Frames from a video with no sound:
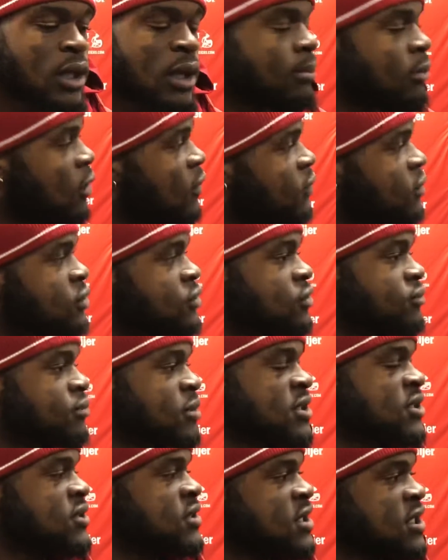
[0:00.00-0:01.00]
They're both
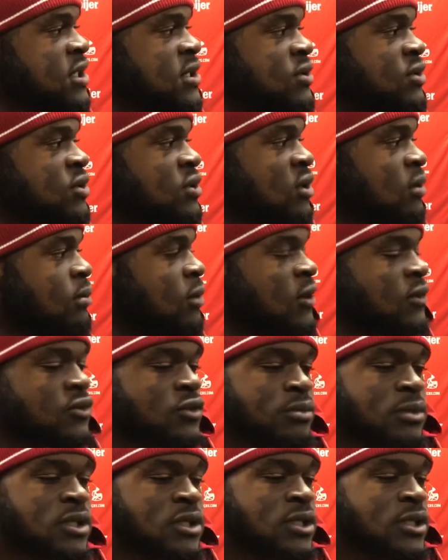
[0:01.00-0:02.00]
tremendous teams, you know. Both
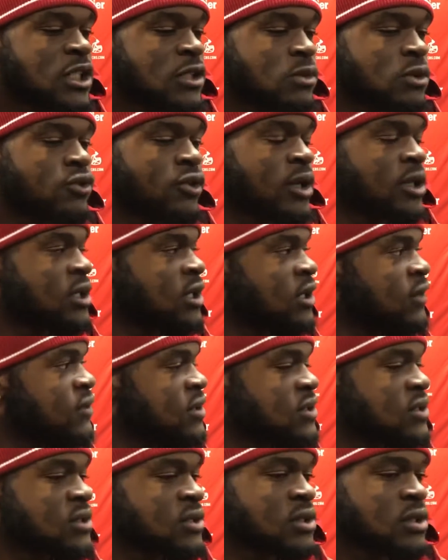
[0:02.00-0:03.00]
tremendous teams with great
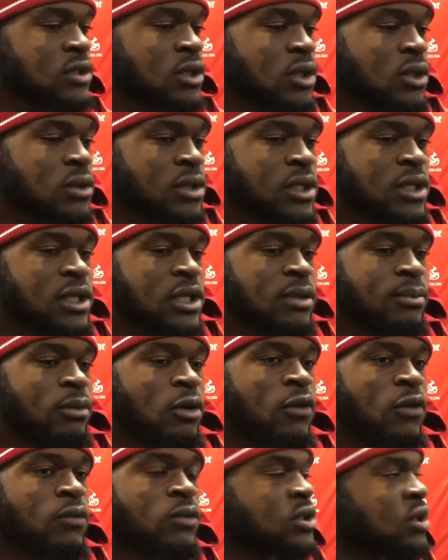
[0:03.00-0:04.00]
defenses, you know.
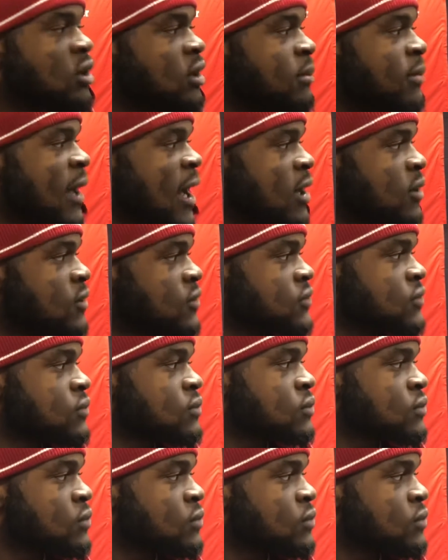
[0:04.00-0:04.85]
Both was good battles.